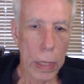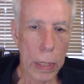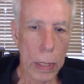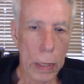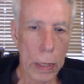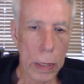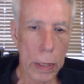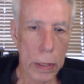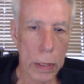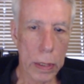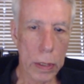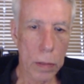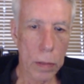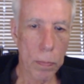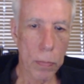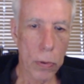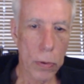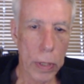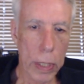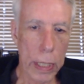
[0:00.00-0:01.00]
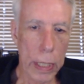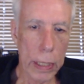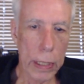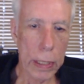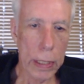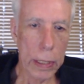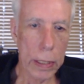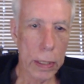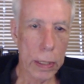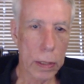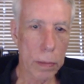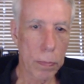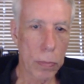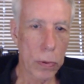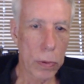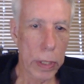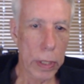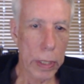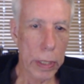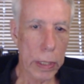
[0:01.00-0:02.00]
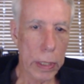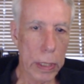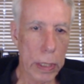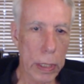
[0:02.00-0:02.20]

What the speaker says: This is a point, this is a point.